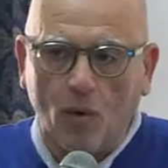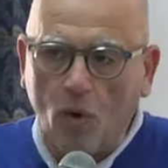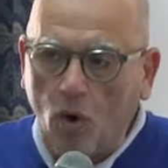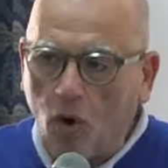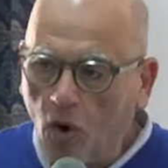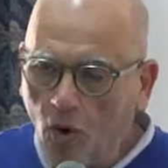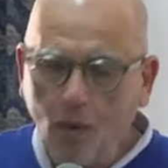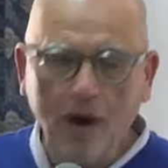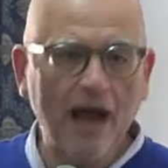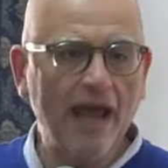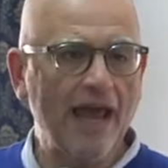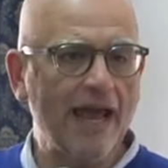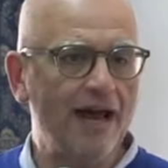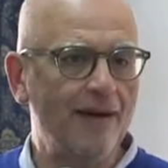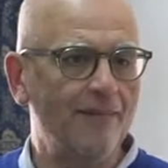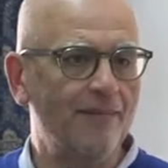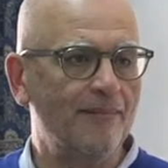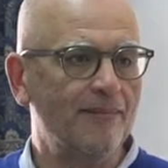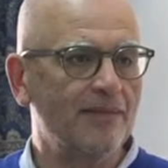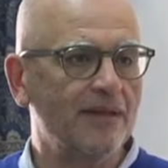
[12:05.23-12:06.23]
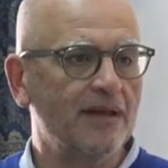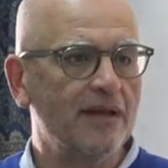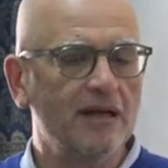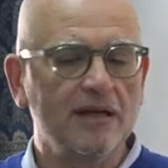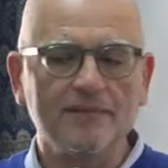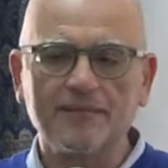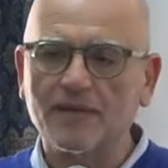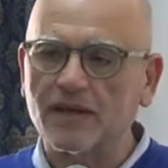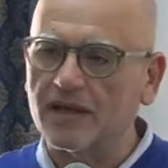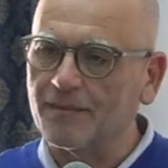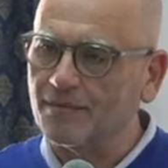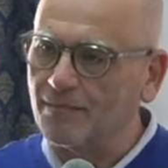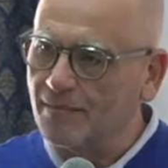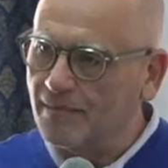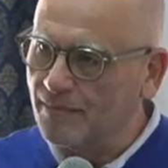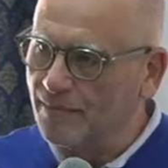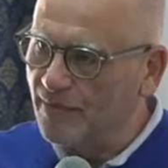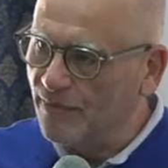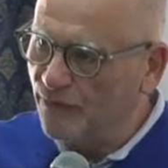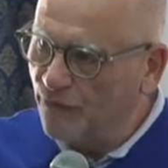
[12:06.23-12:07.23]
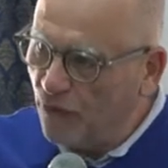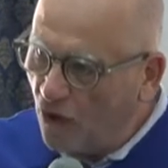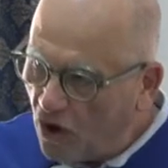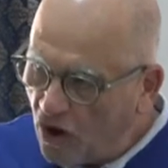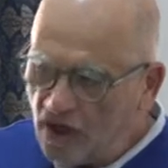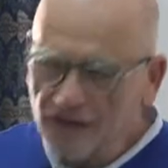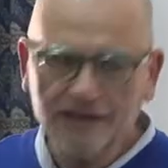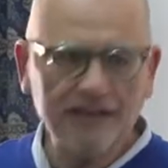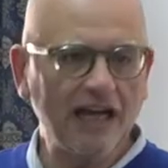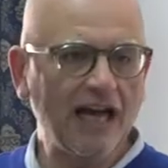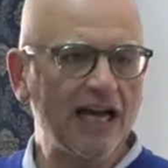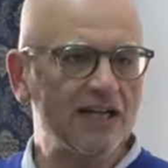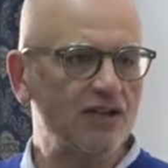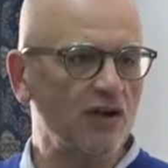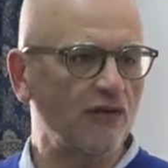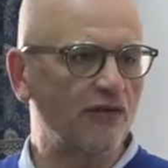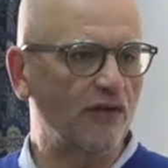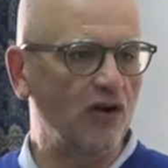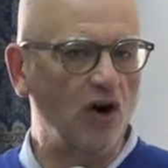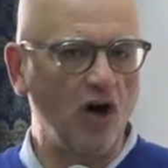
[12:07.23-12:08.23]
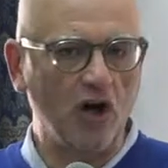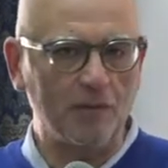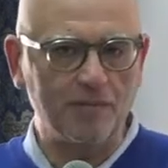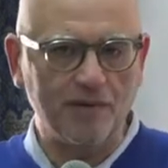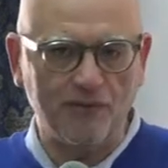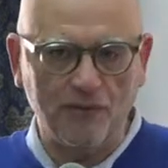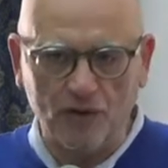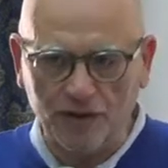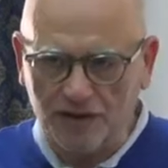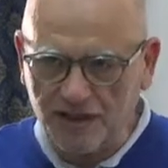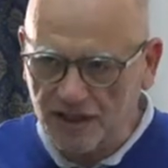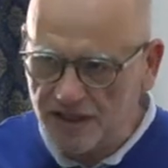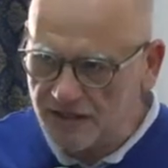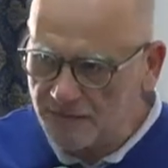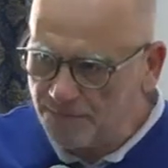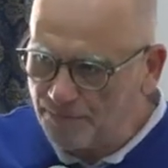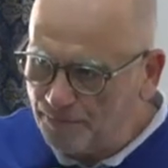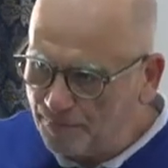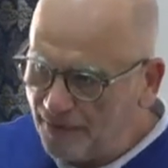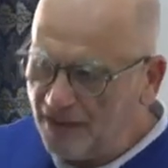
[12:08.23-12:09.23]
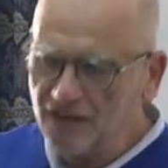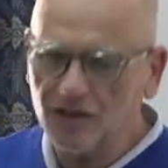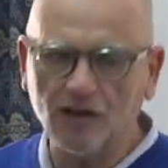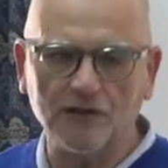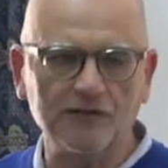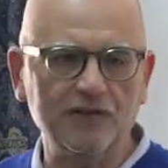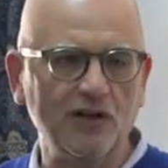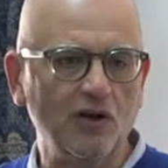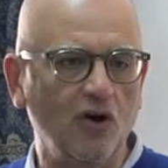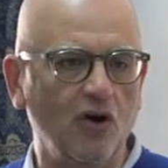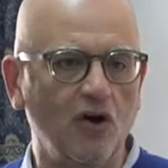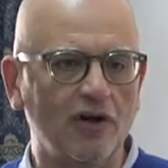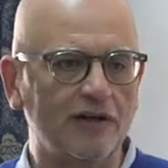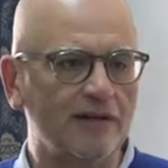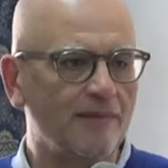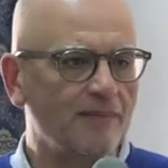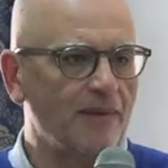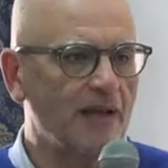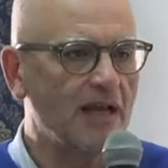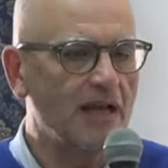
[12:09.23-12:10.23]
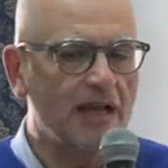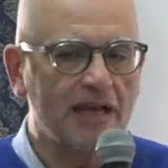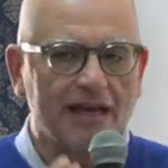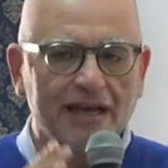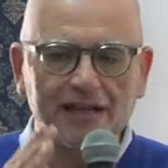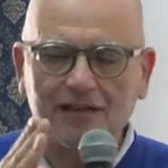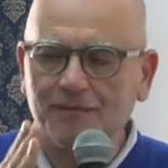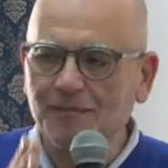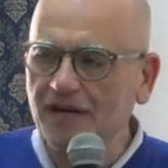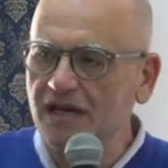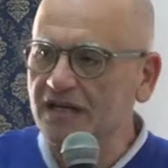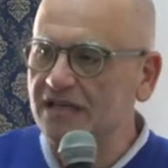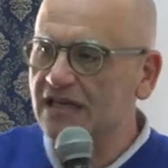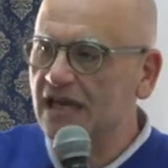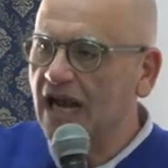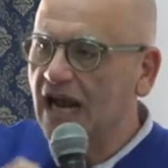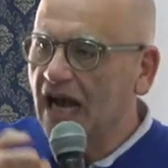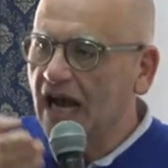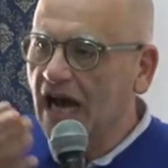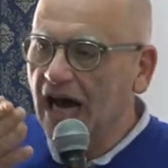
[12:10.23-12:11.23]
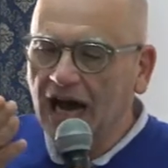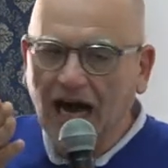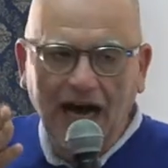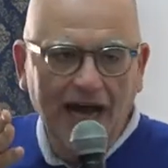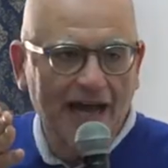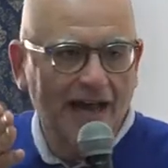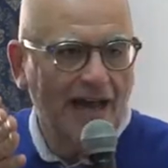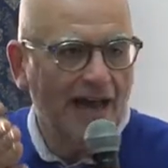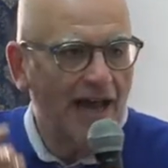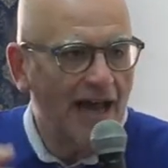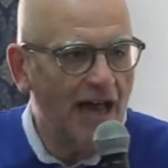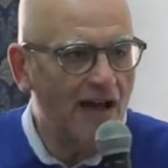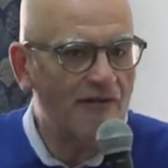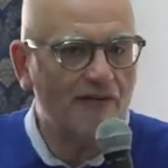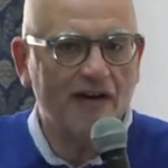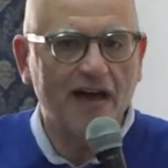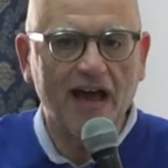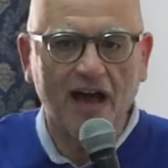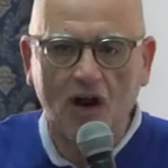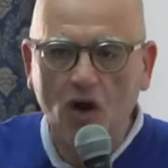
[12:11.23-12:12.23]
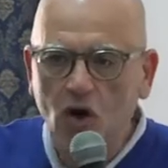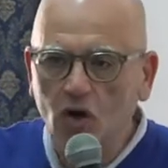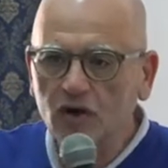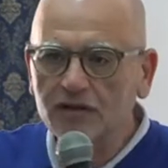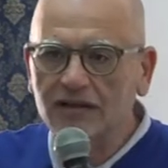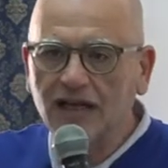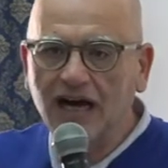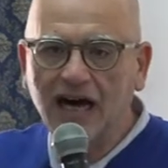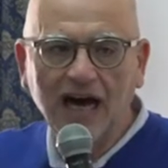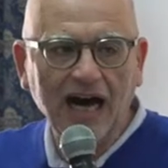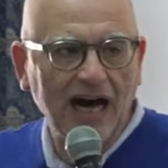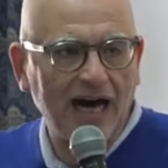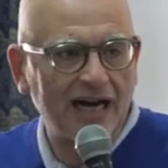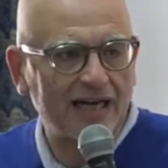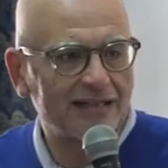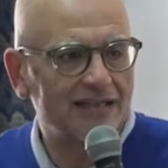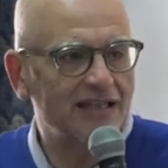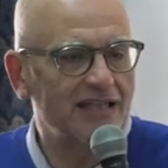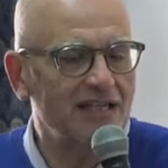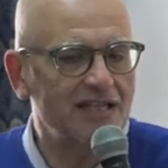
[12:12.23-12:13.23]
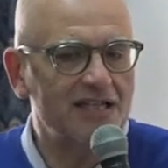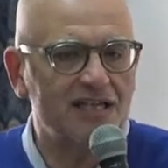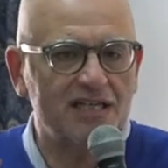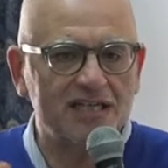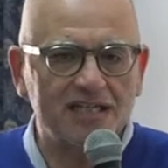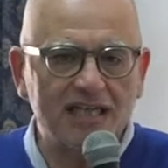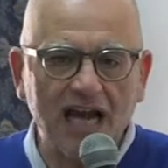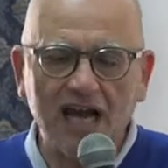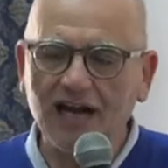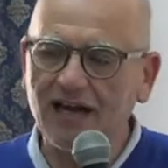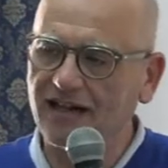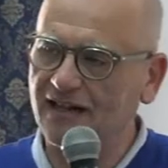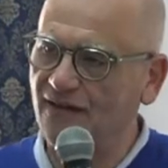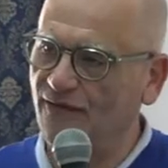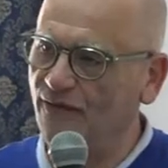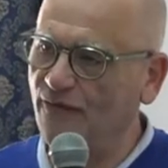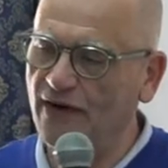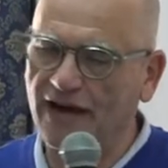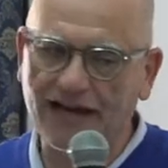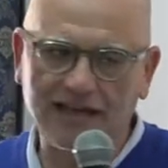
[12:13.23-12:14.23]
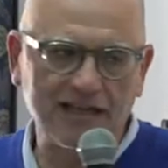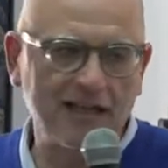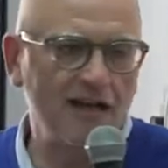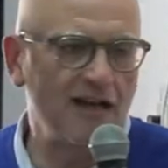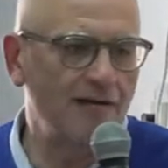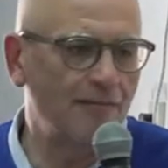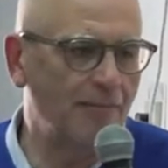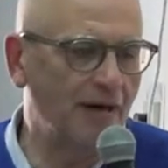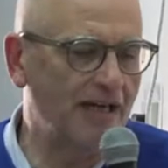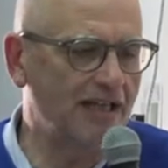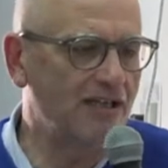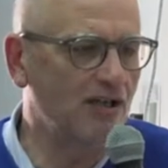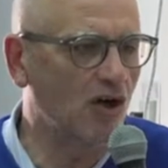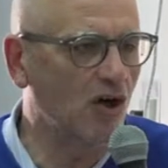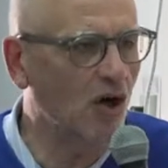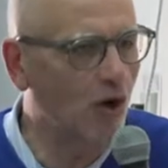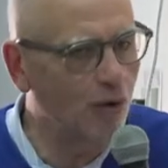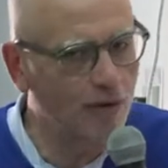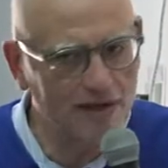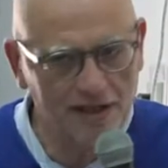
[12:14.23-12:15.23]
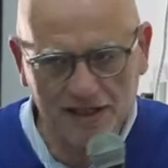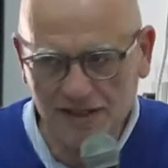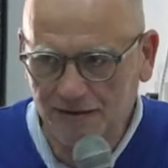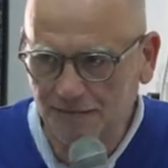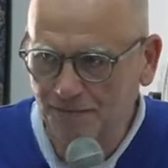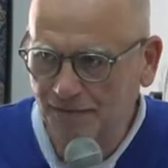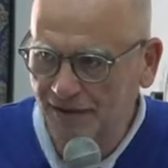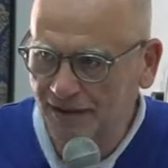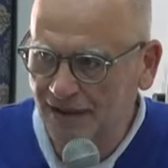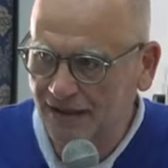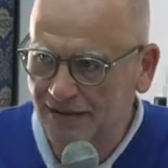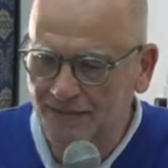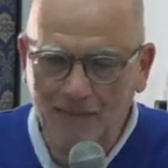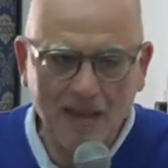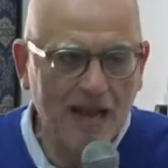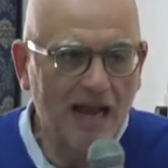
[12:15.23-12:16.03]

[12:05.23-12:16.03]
Who I am, before the eyes of God, before the Spirit of the Lord, it means I have a good heart sanctified by the Holy Spirit.